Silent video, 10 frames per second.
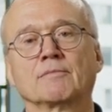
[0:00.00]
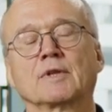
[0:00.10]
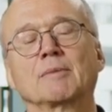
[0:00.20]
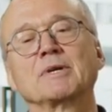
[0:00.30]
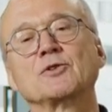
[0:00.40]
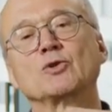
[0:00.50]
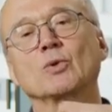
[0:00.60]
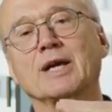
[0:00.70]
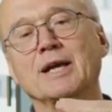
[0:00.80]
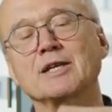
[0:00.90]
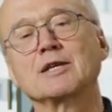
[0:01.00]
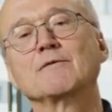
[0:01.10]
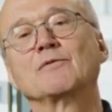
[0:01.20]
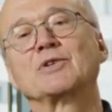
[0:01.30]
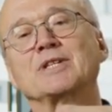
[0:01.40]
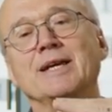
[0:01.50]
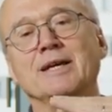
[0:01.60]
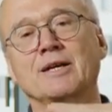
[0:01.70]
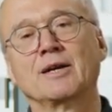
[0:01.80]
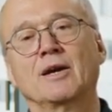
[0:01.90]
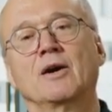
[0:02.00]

That means you can even take